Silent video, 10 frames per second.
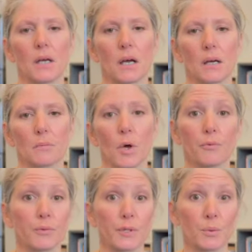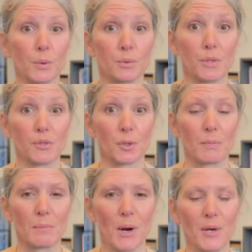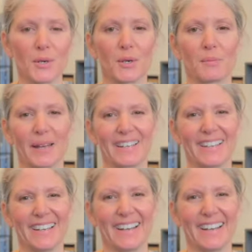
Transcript: Hopefully it won't disturb my partner, but